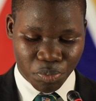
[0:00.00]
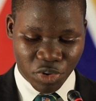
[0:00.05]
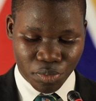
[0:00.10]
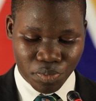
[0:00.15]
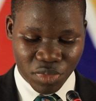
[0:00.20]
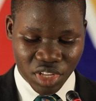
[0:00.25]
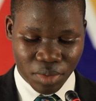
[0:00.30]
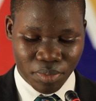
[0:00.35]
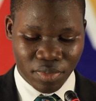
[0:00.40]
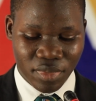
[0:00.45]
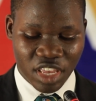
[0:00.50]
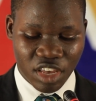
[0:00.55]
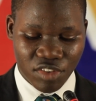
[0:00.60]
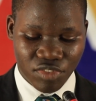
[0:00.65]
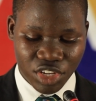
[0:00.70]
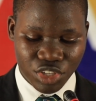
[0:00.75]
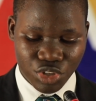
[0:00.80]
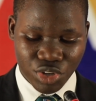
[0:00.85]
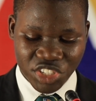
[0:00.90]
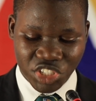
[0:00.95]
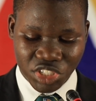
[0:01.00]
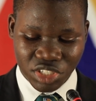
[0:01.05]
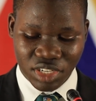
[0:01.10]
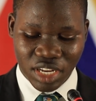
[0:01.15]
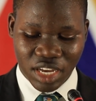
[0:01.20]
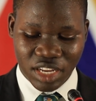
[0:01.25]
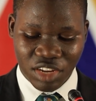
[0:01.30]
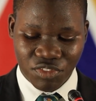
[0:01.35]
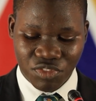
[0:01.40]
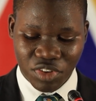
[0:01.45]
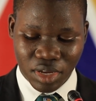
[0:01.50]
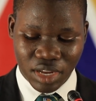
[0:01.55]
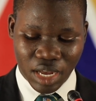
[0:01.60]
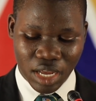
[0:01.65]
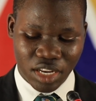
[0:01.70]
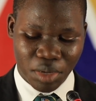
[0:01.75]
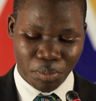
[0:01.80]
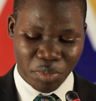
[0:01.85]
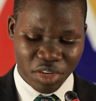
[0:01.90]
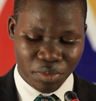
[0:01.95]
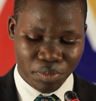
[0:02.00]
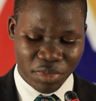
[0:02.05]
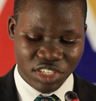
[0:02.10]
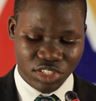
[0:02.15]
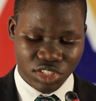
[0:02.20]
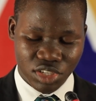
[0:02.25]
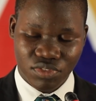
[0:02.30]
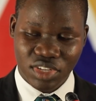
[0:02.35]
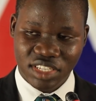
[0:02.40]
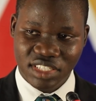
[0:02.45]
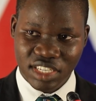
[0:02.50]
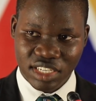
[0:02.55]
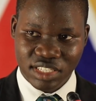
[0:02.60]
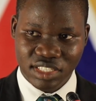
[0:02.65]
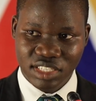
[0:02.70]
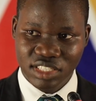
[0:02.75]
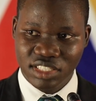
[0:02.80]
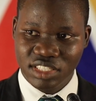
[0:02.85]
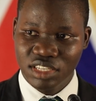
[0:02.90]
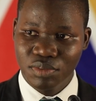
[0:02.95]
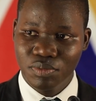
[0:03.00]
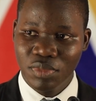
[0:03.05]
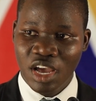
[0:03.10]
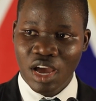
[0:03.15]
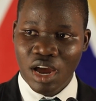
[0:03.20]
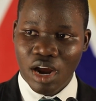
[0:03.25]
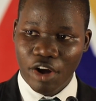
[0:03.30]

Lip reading: the problem. Evaluation and amendments of the tax system